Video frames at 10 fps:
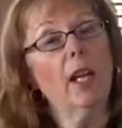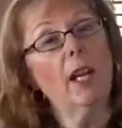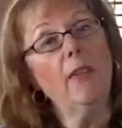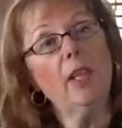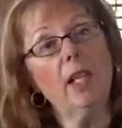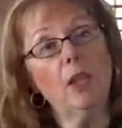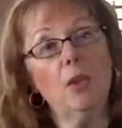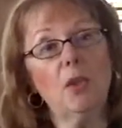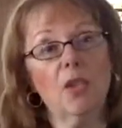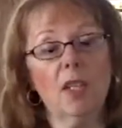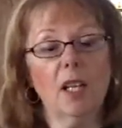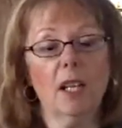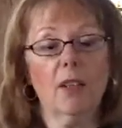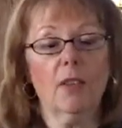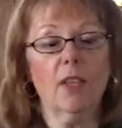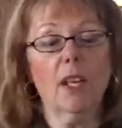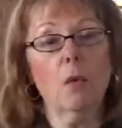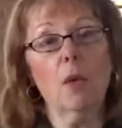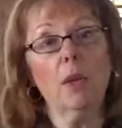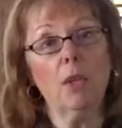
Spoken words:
and then I use the deck that I want